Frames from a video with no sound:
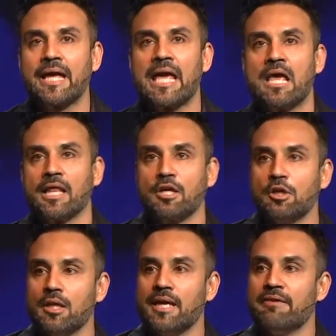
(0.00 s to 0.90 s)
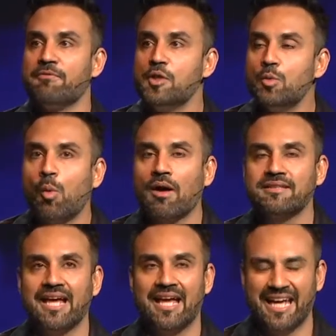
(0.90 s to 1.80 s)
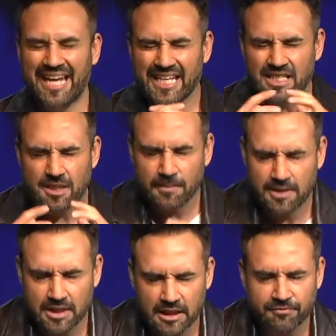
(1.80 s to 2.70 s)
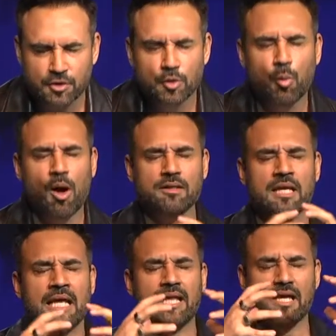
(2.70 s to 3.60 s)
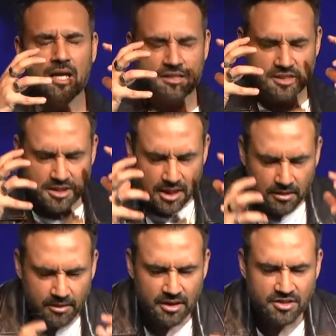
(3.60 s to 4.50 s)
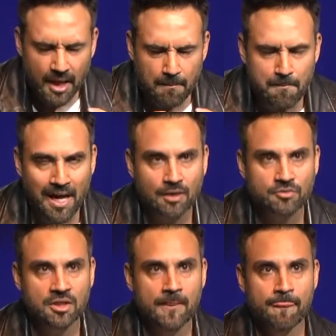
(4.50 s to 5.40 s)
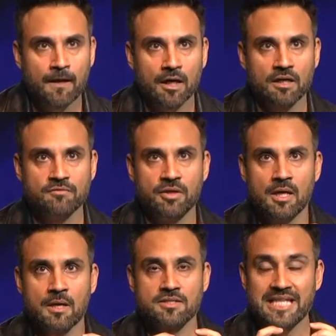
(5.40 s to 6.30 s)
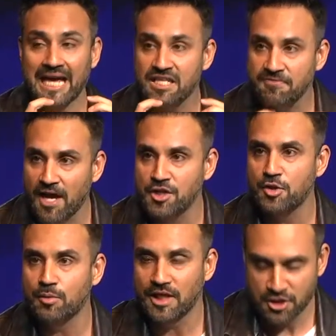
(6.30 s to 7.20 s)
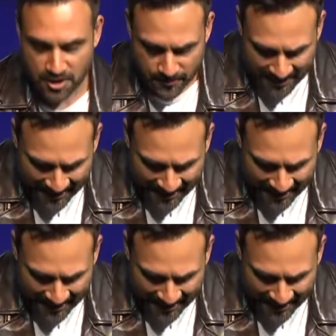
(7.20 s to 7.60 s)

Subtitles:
If you want intimacy, if you want a serious amount of satisfaction relationships, it